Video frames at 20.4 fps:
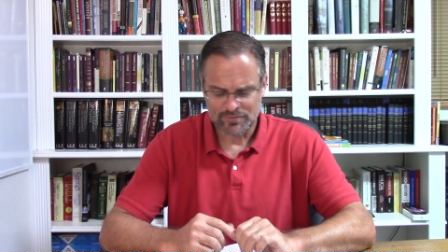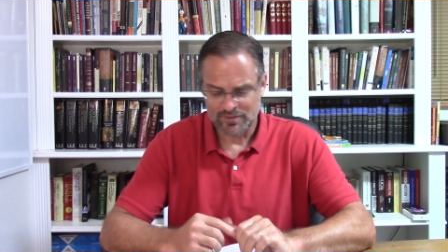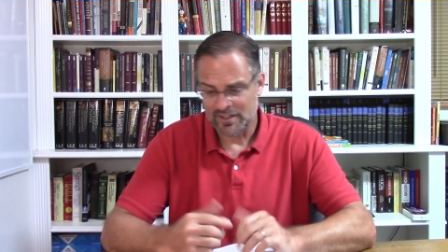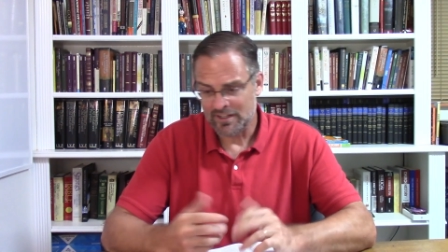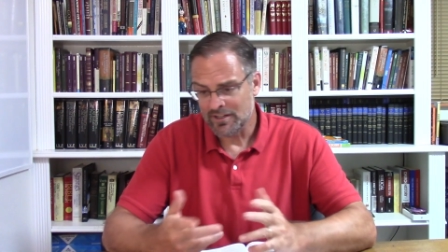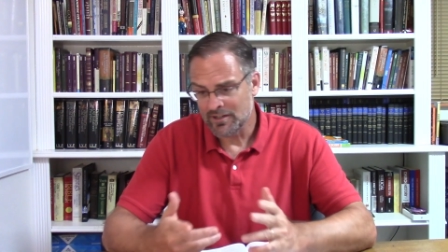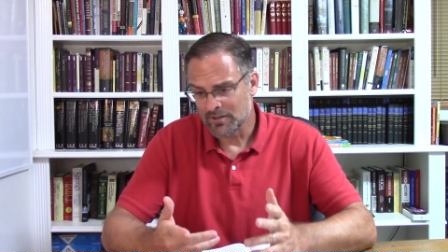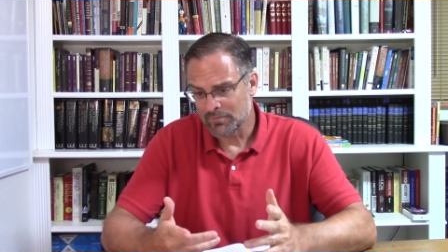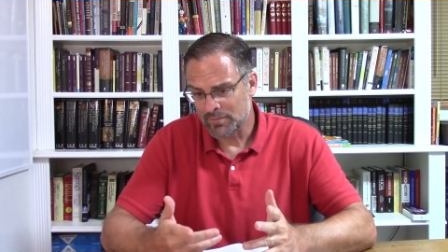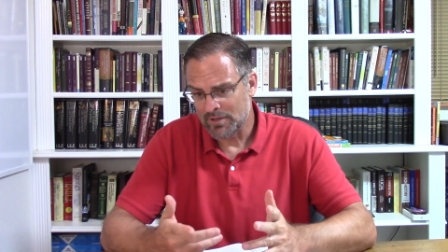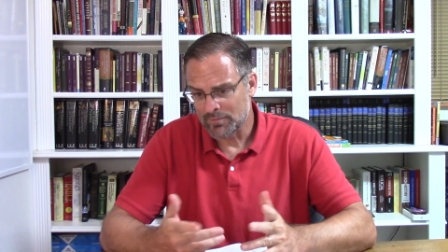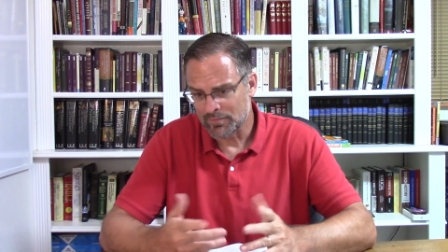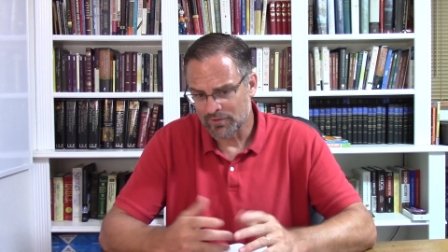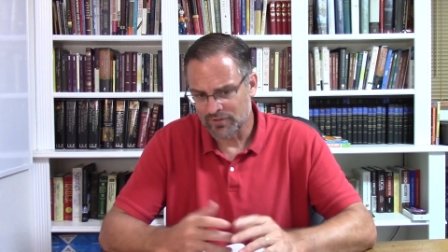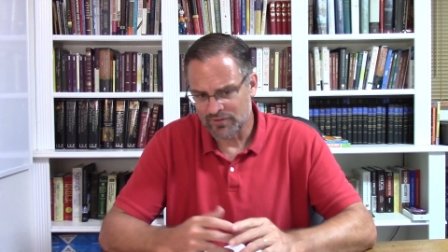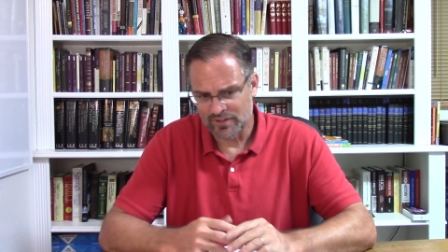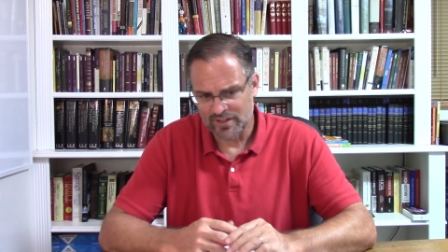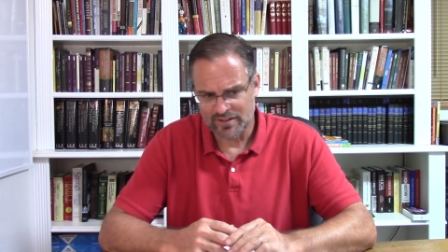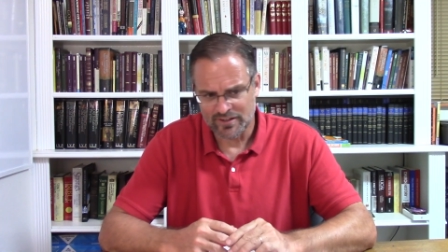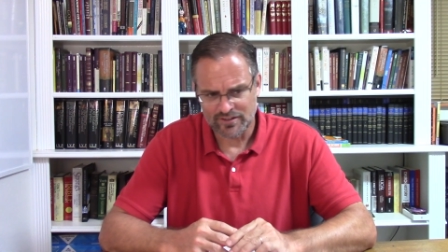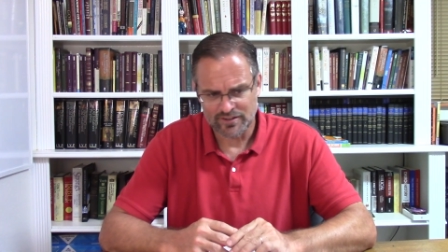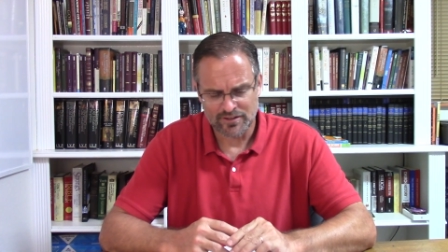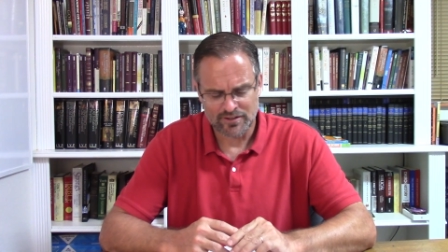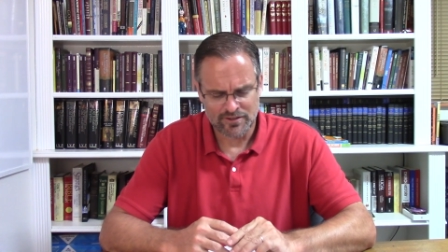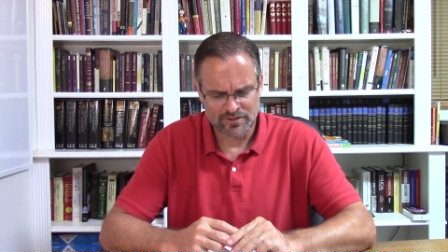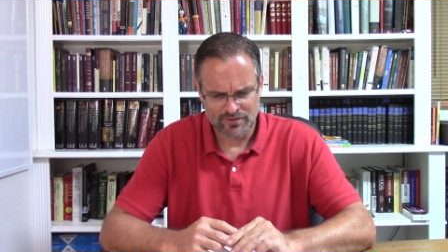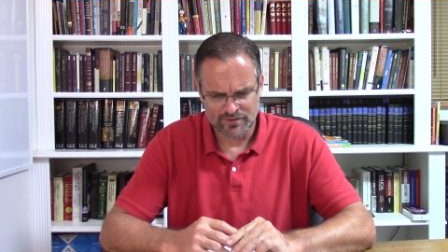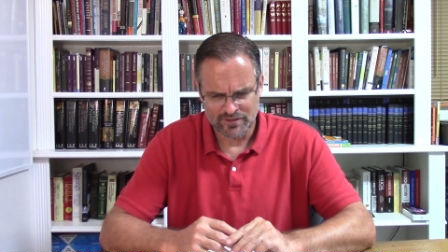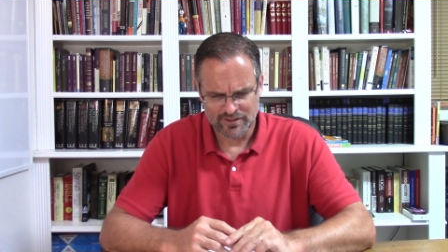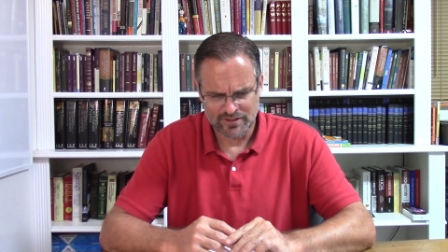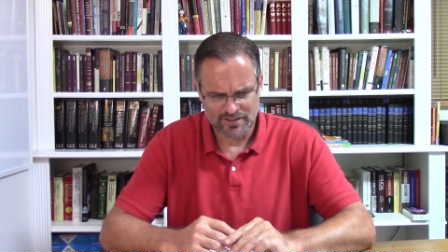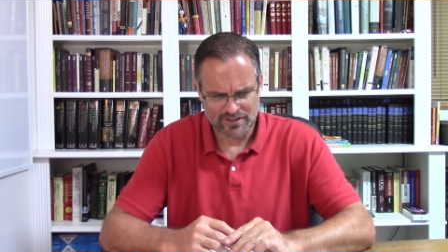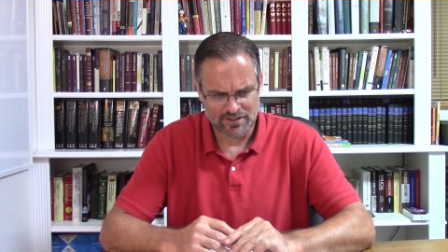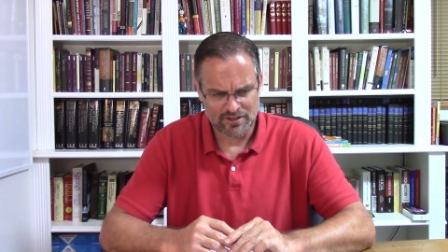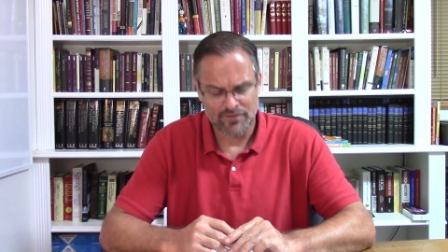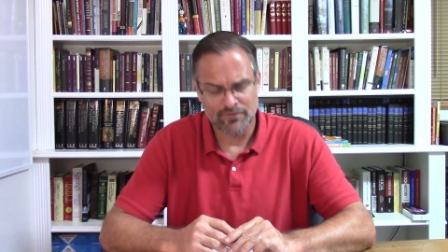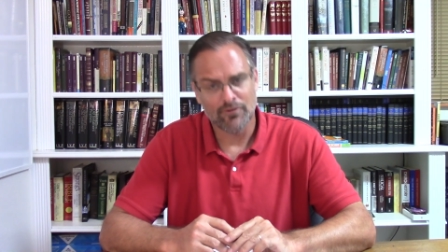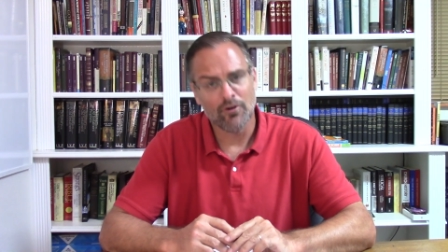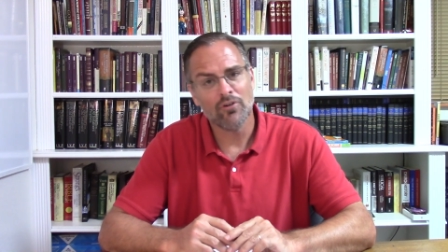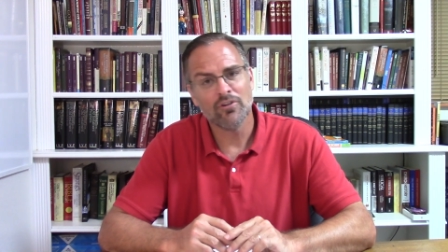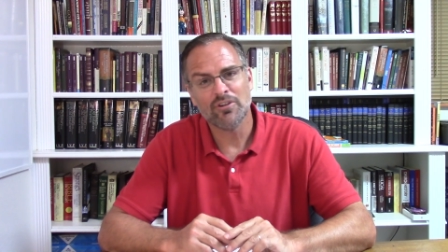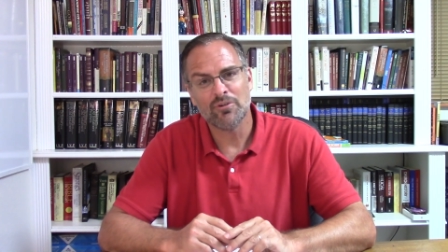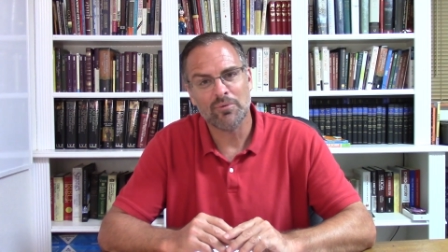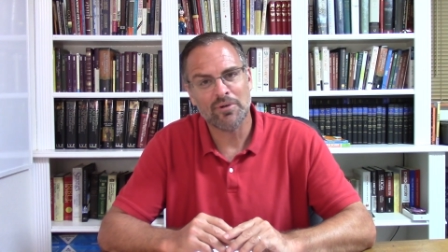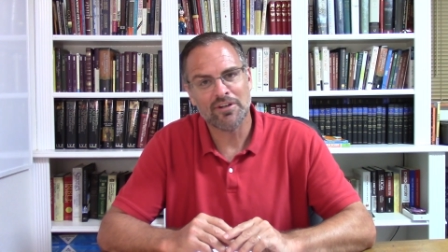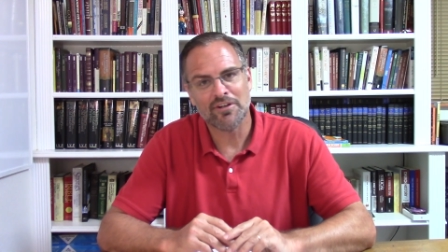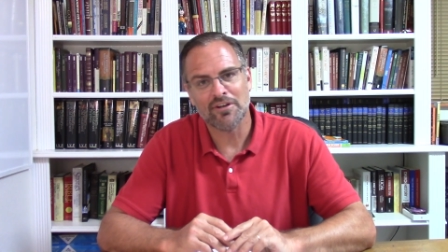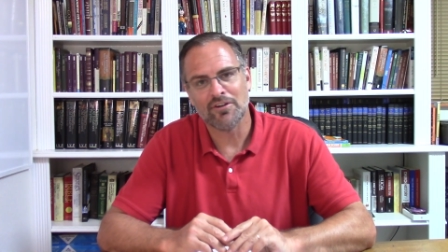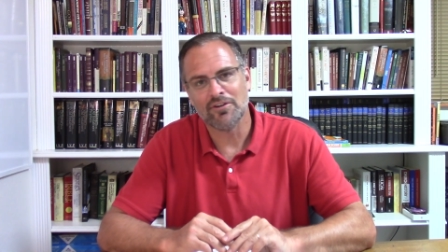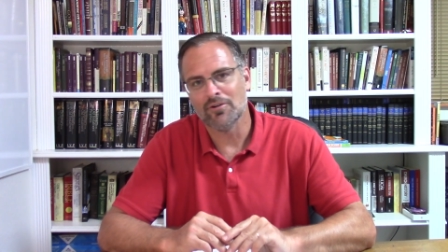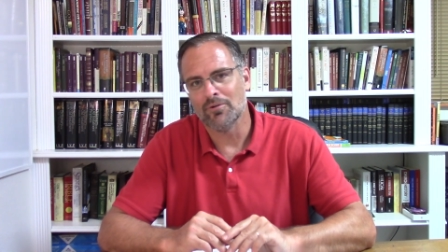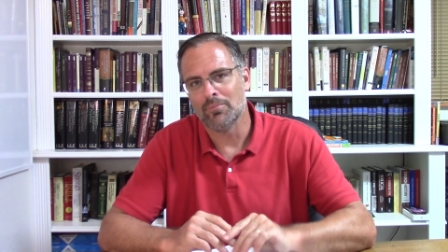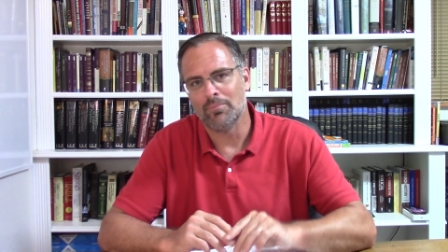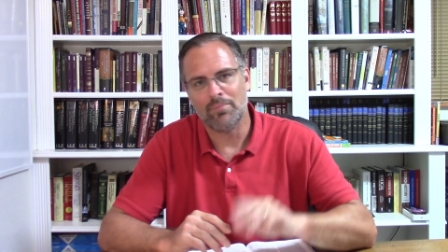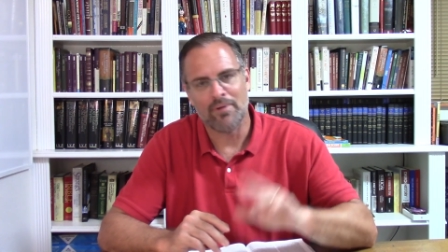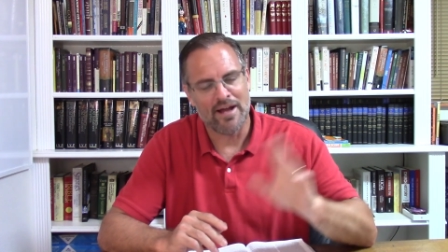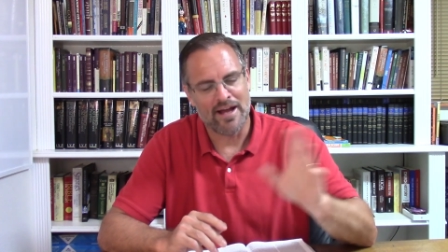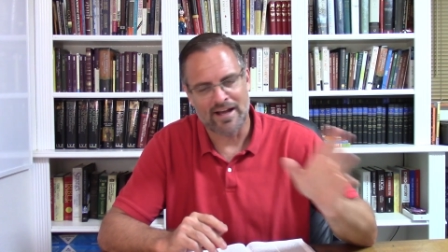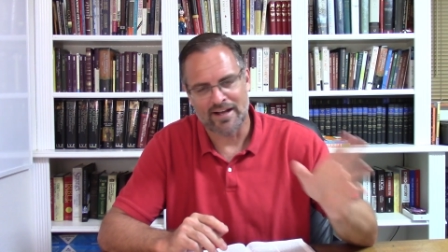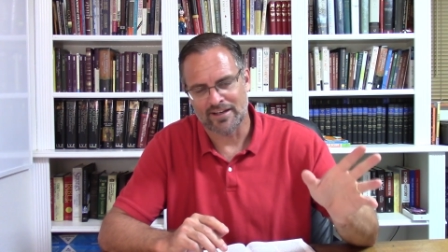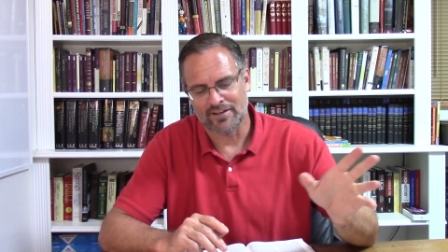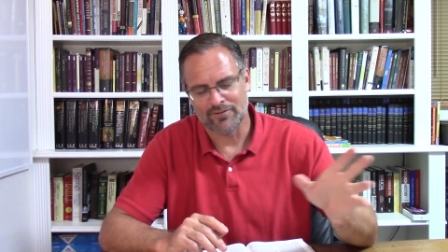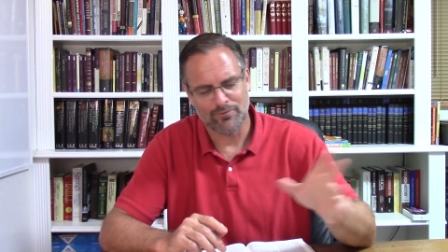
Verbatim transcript: when I hear people say this, you know, they're like, if only we could go back,